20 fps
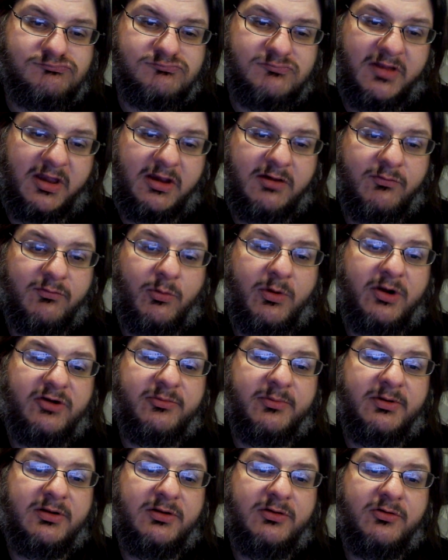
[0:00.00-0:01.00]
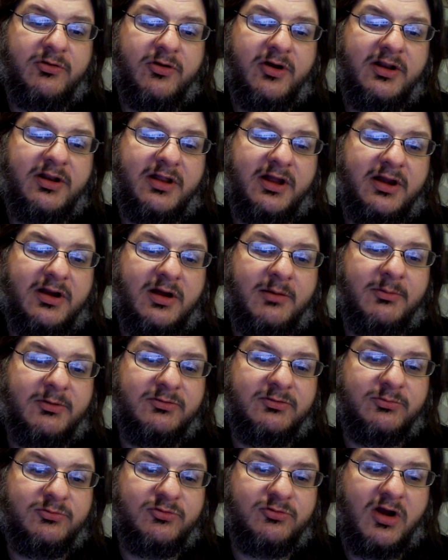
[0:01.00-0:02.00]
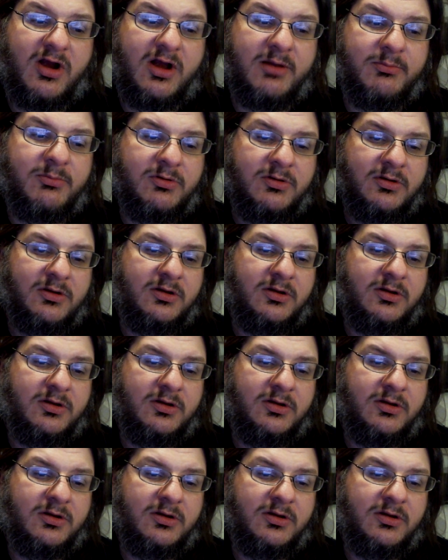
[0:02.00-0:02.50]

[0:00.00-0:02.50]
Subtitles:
thank you for watching my Loot Crate. Like, comment, subscribe.